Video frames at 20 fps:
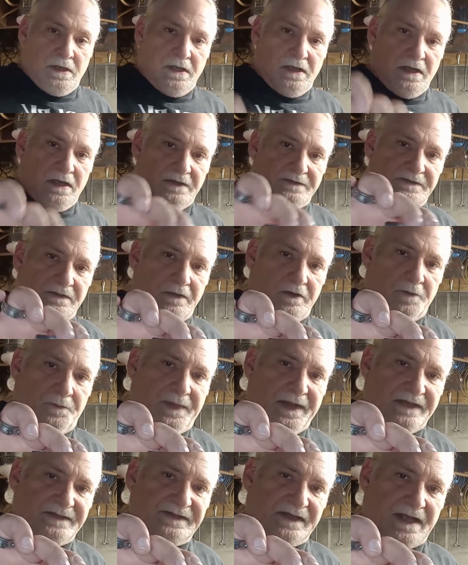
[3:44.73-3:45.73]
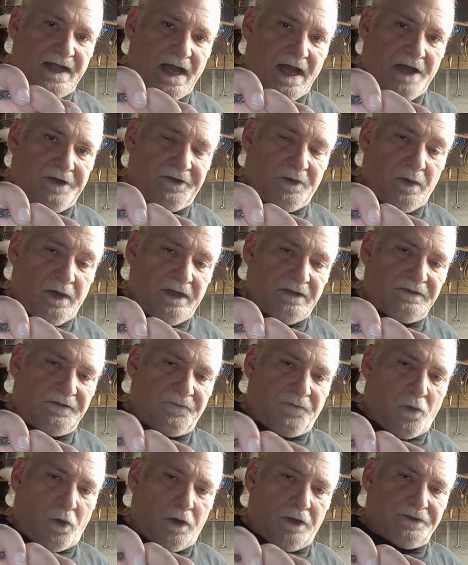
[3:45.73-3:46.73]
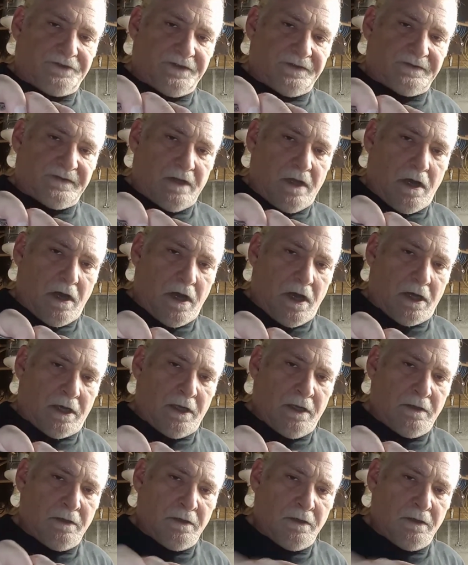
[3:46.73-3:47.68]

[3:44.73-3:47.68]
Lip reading: a little piece of conduit. It's 4 inches long,